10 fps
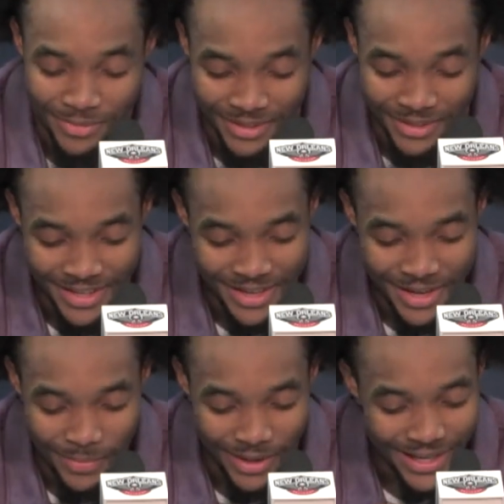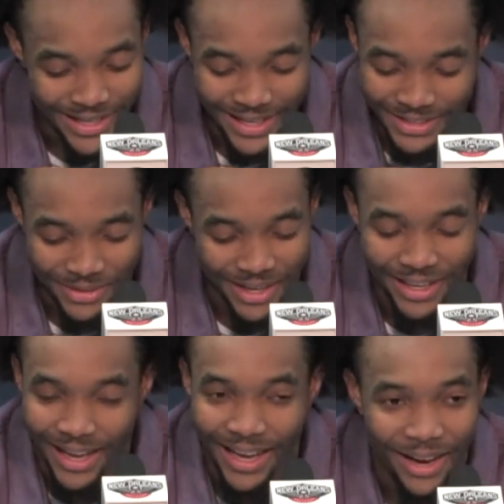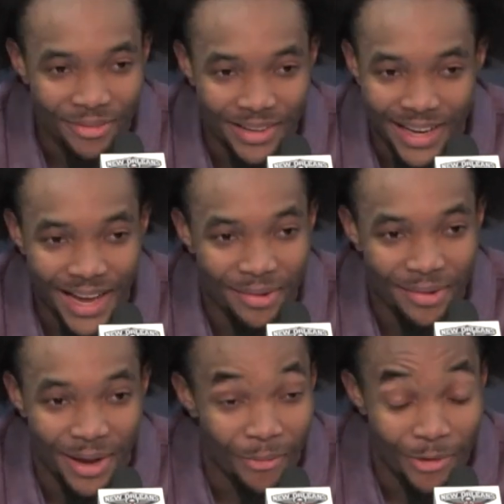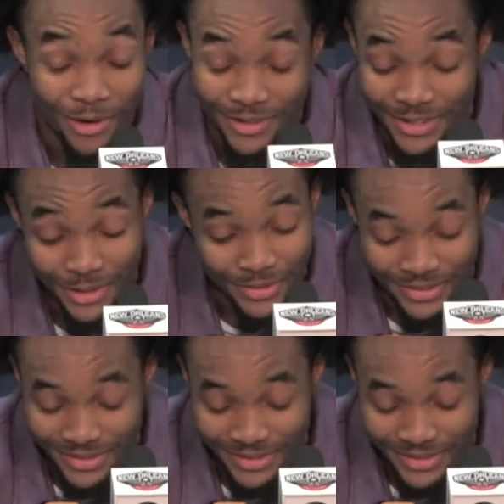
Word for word: So, but he gets one in like every game now, one or two.